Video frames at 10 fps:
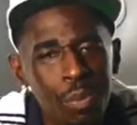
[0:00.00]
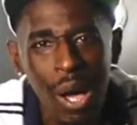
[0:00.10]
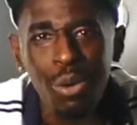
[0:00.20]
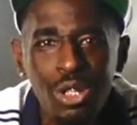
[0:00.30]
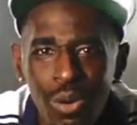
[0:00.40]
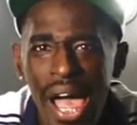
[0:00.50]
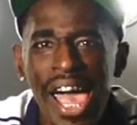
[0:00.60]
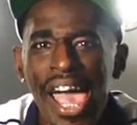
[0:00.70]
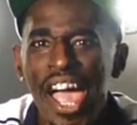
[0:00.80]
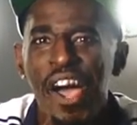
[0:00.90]
Tupac, what you
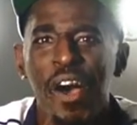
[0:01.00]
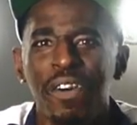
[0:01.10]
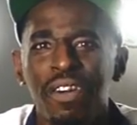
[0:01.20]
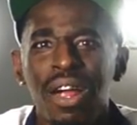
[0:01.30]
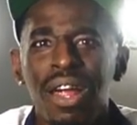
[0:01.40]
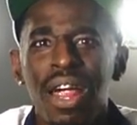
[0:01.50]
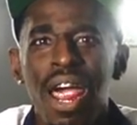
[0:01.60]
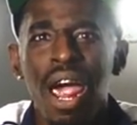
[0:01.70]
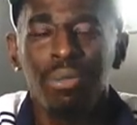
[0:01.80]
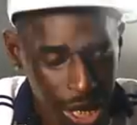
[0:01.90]
have?
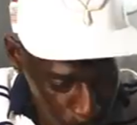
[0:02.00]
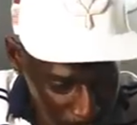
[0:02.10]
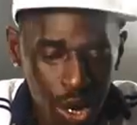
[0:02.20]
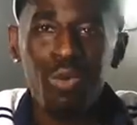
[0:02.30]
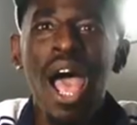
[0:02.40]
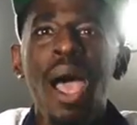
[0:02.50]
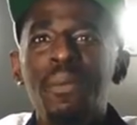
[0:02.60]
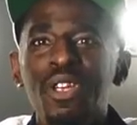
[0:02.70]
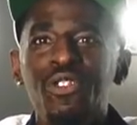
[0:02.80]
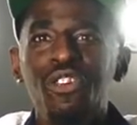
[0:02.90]
I'm saying what they
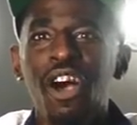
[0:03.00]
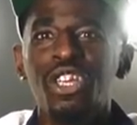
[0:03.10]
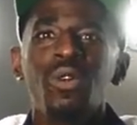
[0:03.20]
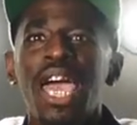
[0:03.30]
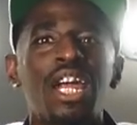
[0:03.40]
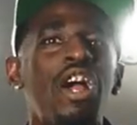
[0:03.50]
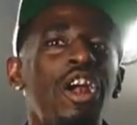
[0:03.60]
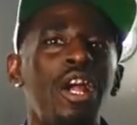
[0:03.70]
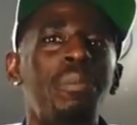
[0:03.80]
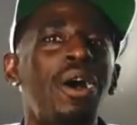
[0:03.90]
robbing you for? You had a
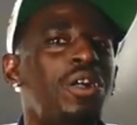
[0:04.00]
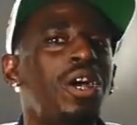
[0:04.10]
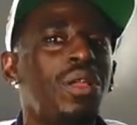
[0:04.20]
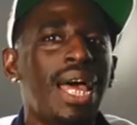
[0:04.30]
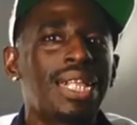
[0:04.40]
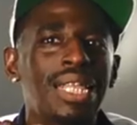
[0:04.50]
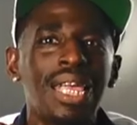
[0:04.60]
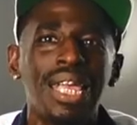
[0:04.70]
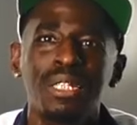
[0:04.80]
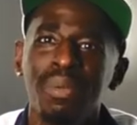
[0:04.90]
hernia on like
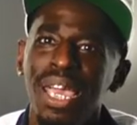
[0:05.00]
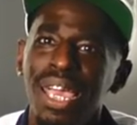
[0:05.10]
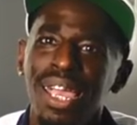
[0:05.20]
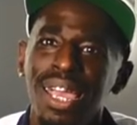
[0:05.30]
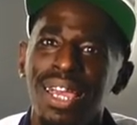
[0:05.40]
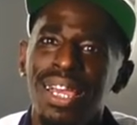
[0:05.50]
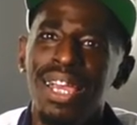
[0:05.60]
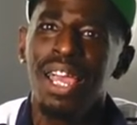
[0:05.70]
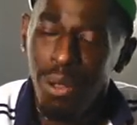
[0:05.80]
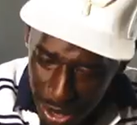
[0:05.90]
this, man.
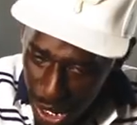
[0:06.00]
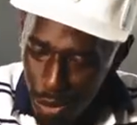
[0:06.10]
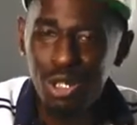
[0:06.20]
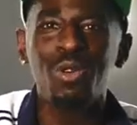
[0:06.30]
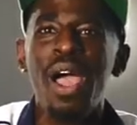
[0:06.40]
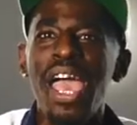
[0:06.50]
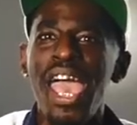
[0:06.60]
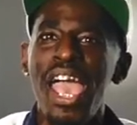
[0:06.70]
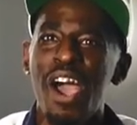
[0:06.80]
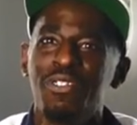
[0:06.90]
I'm saying what you
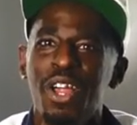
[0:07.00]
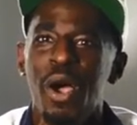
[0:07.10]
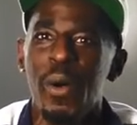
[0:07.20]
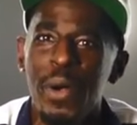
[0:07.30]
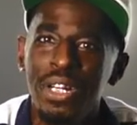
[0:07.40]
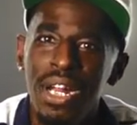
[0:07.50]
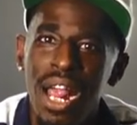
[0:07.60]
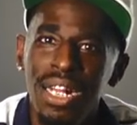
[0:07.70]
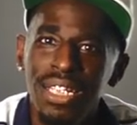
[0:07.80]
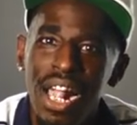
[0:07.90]
have though.
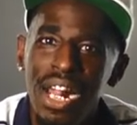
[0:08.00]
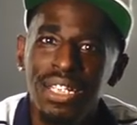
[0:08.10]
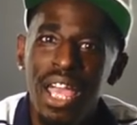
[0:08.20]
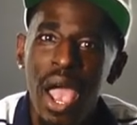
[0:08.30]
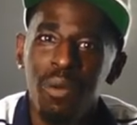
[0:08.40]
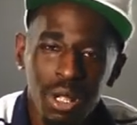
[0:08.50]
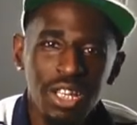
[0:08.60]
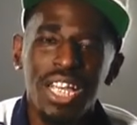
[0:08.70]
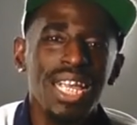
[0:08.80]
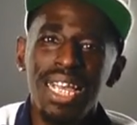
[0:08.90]
What
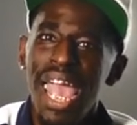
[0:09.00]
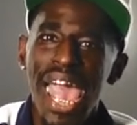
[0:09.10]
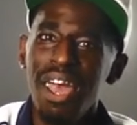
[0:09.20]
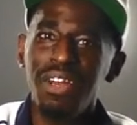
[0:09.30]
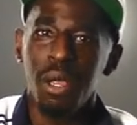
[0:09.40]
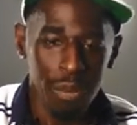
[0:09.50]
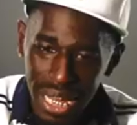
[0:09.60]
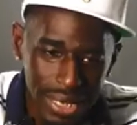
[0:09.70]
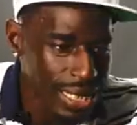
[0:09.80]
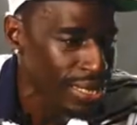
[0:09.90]
you ain't have nothing.
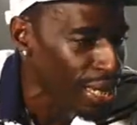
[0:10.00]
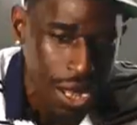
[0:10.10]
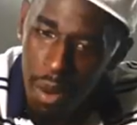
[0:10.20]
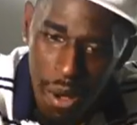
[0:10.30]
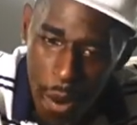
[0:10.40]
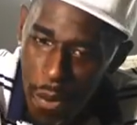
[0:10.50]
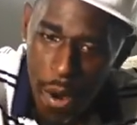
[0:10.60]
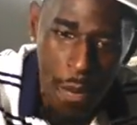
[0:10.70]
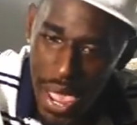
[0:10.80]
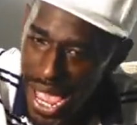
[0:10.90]
Biggie just said, come up
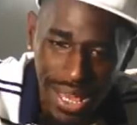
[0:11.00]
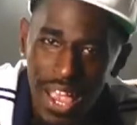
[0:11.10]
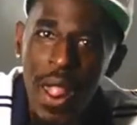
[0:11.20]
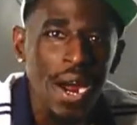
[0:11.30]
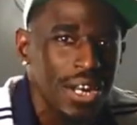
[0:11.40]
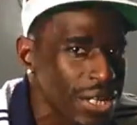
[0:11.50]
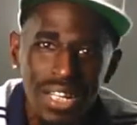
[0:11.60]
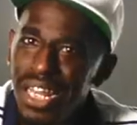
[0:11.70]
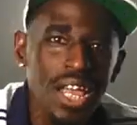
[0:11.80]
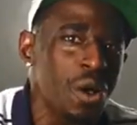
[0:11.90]
here, bitch,
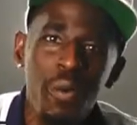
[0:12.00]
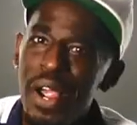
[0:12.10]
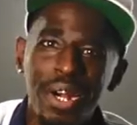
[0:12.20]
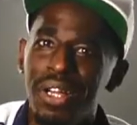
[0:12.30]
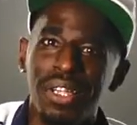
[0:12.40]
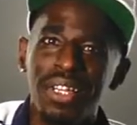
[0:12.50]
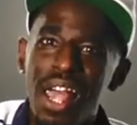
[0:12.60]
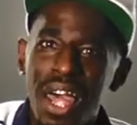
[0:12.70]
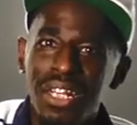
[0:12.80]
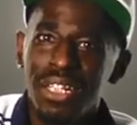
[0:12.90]
and chill with her.
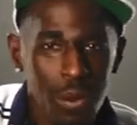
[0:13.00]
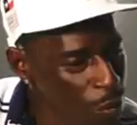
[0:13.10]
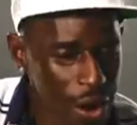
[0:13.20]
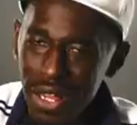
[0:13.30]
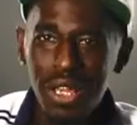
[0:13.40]
What,